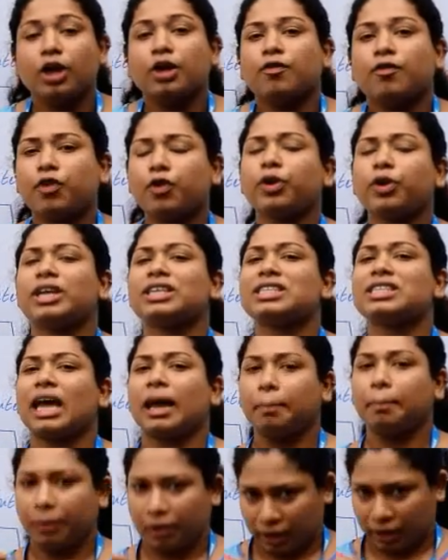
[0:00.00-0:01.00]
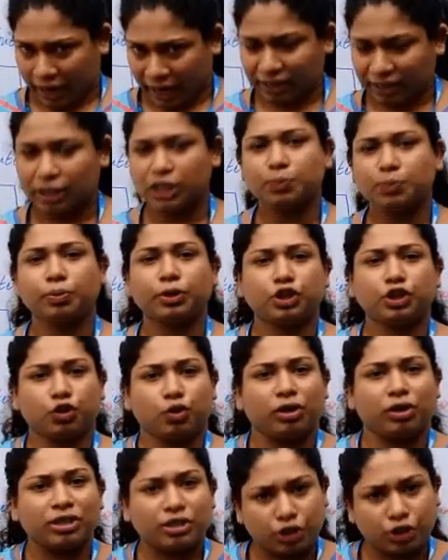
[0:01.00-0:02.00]
For example, at this
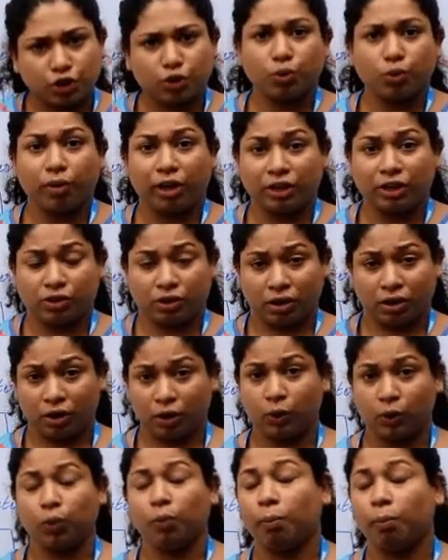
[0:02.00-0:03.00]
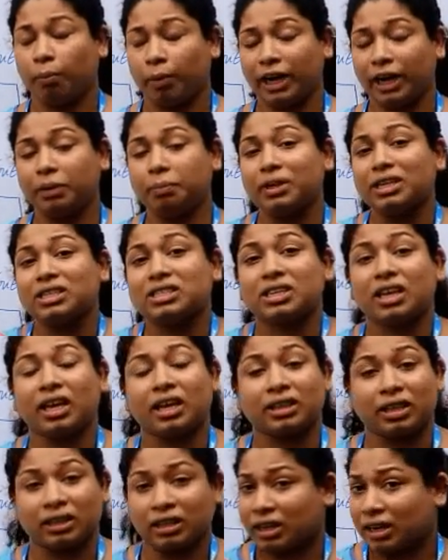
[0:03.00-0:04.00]
particular situation, you might be
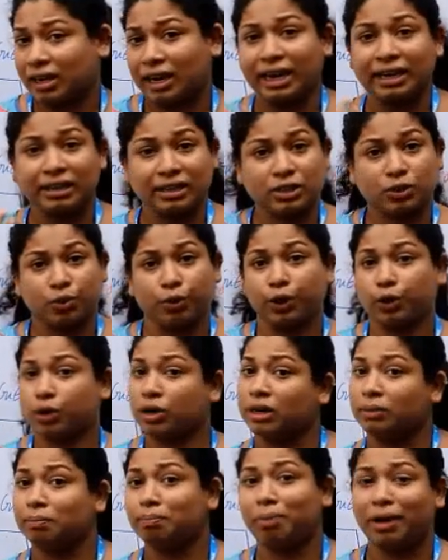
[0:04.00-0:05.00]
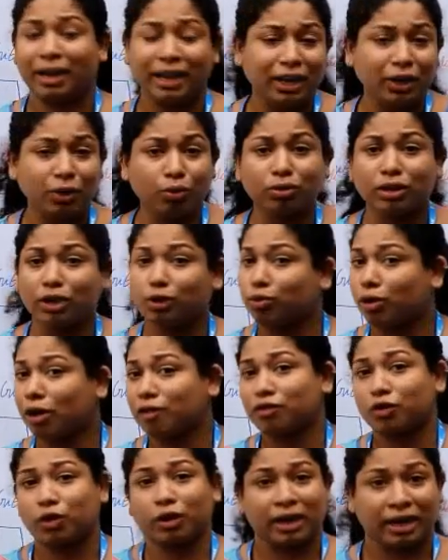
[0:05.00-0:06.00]
saying that the client is going to complain you that you
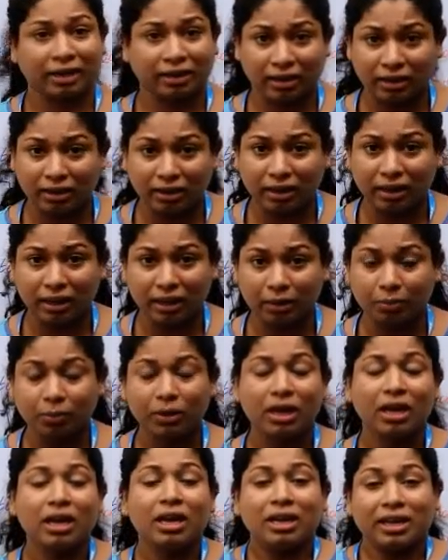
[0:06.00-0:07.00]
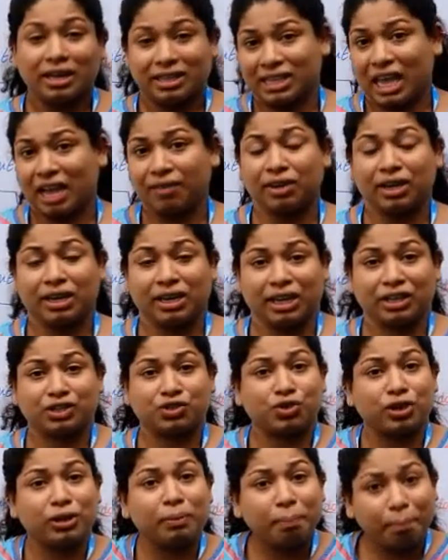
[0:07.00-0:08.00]
have not attended him, he's having an
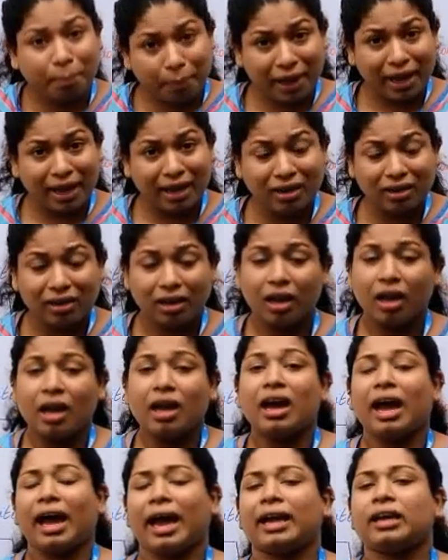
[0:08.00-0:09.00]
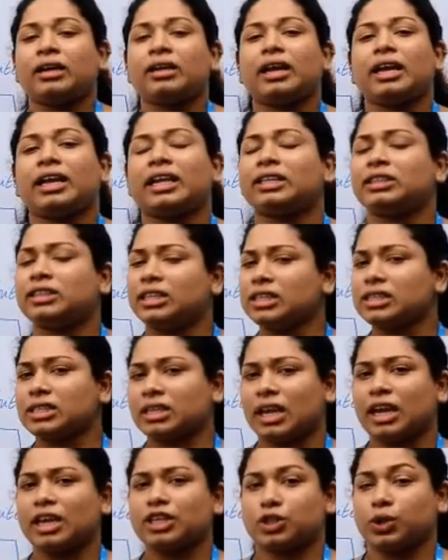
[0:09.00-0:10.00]
extreme pain, and at this
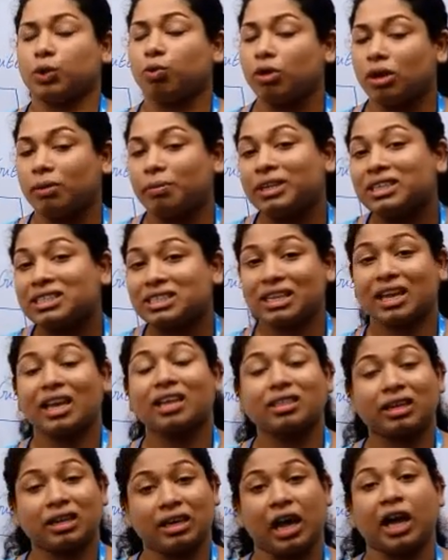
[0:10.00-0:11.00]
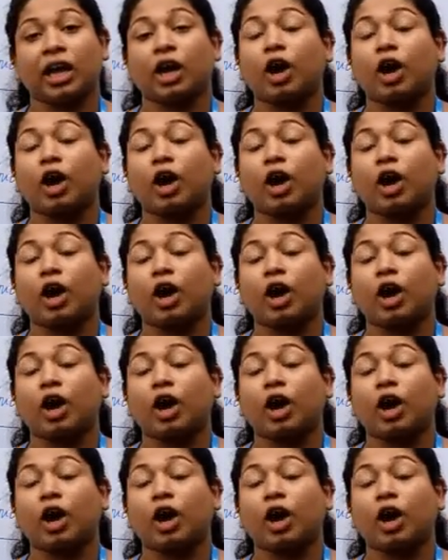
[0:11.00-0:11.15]
case you will be saying that I